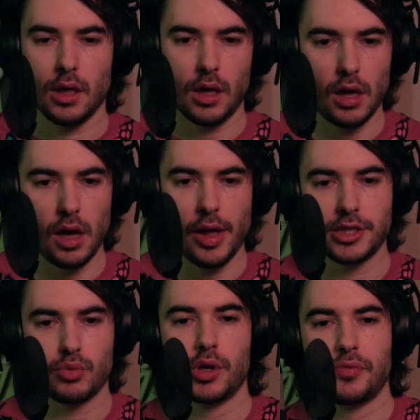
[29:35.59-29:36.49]

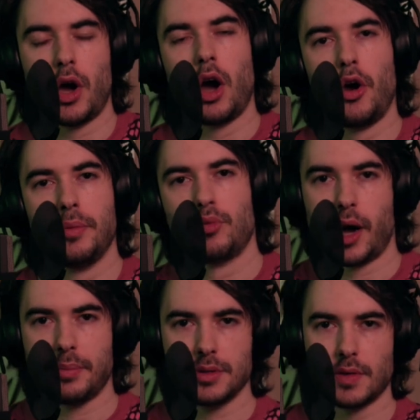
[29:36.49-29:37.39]
It's one of the hard
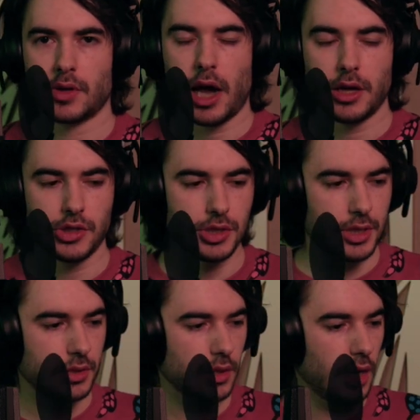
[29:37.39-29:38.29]
problems of
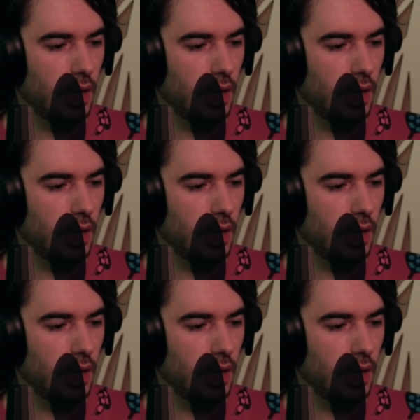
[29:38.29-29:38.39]
consciousness.